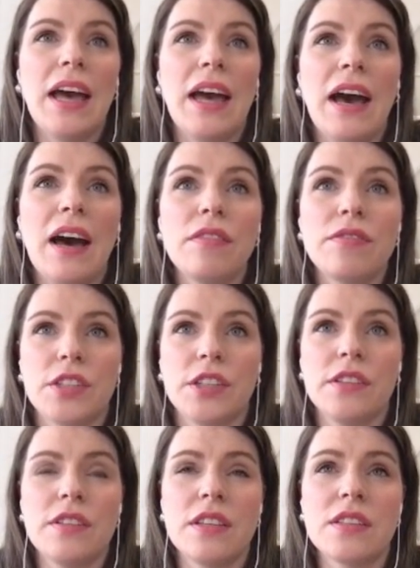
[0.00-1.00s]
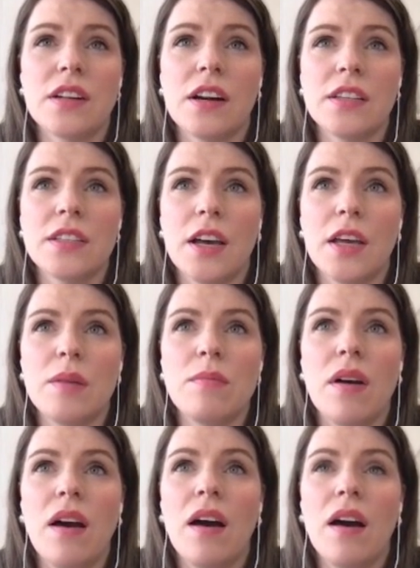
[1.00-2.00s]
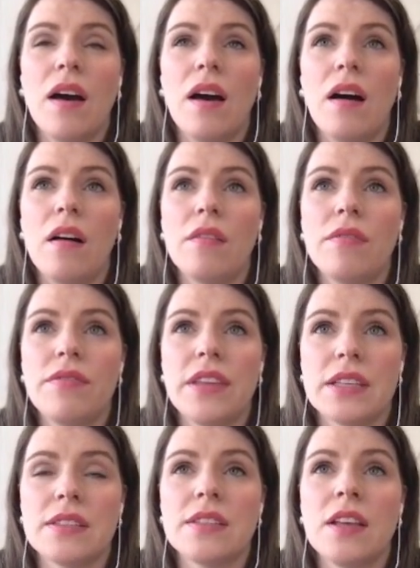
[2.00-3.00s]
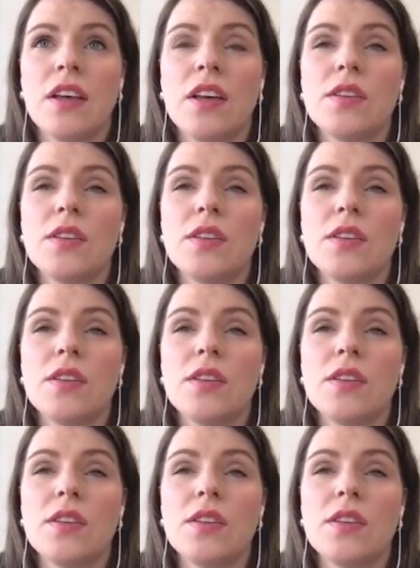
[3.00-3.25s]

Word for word: after the start time of this.